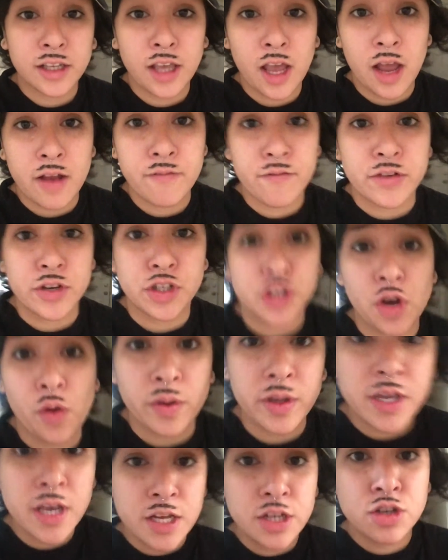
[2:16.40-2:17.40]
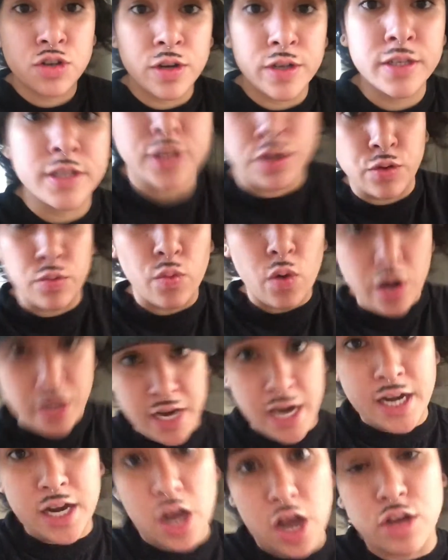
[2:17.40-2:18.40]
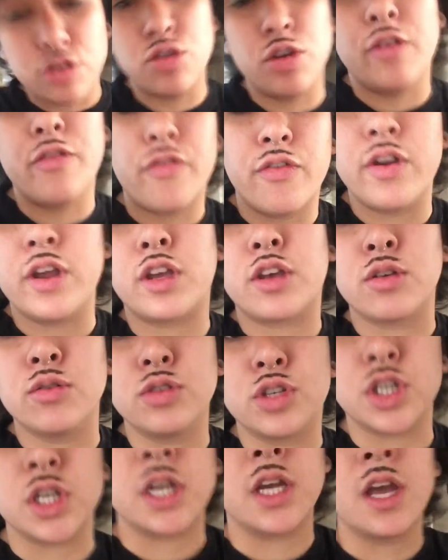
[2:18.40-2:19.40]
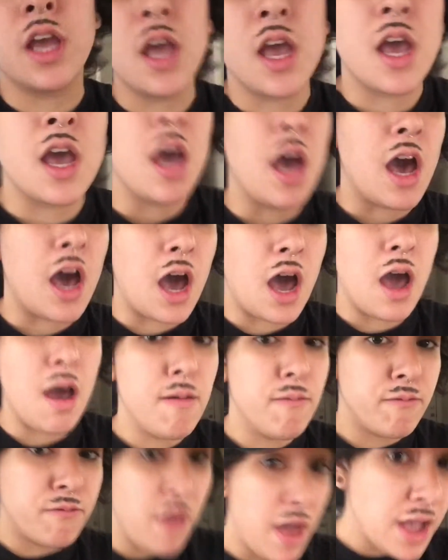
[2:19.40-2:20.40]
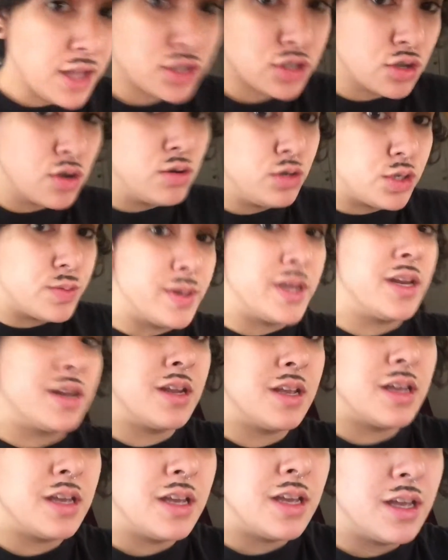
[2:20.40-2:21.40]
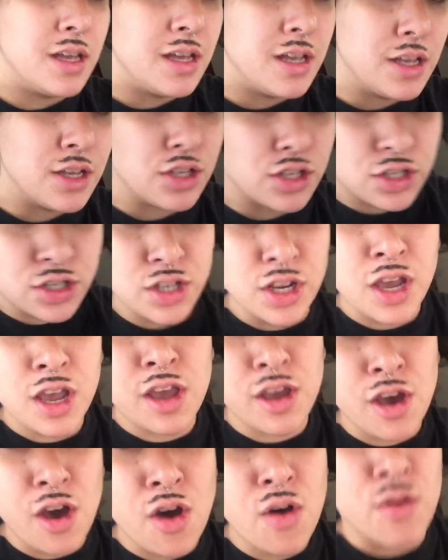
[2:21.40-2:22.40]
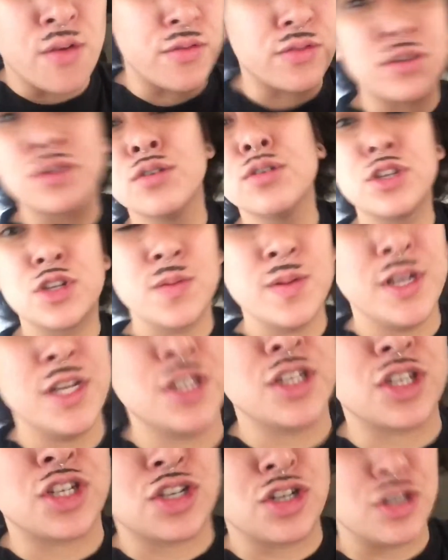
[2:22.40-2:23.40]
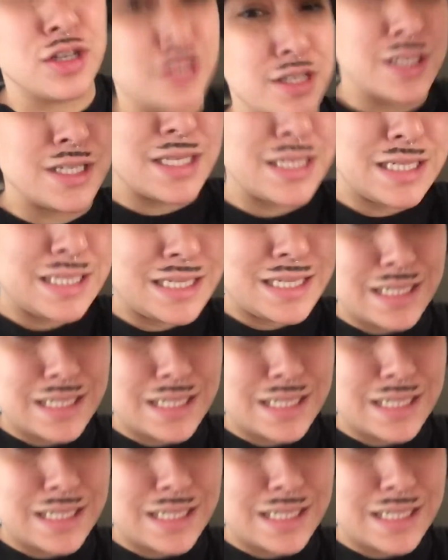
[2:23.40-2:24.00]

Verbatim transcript: again for showing interest in 1-800-FREE-COOCHIE. I'm Vance Coochman, CEO of Coochman Industries.